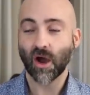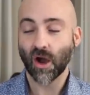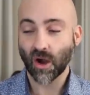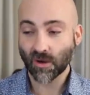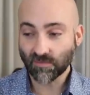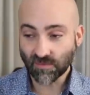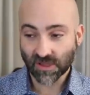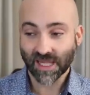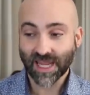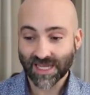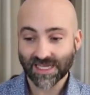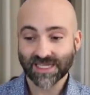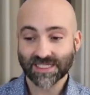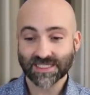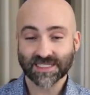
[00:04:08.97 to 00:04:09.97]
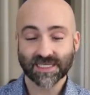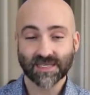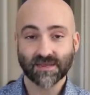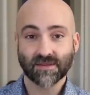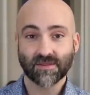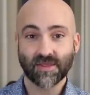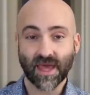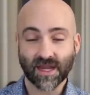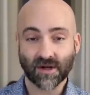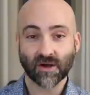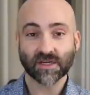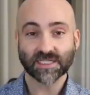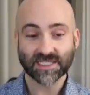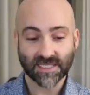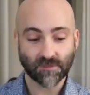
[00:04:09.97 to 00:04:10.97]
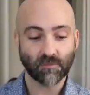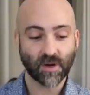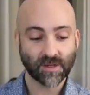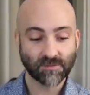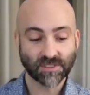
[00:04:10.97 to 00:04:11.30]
are planets that are somewhere